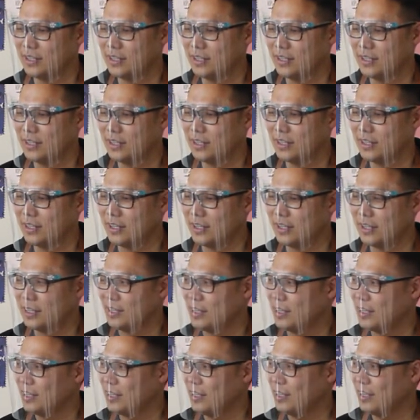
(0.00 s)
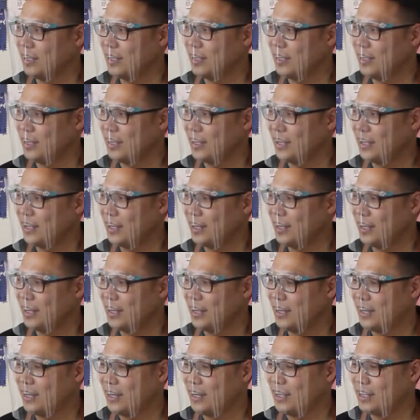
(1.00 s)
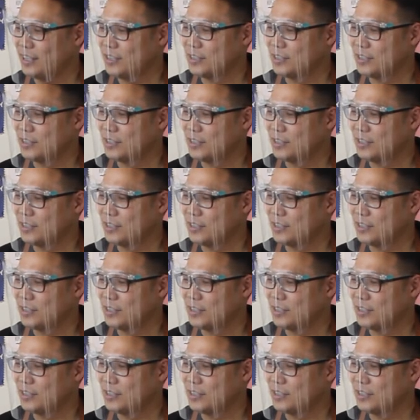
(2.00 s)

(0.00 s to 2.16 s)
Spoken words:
No words are spoken by the person on screen.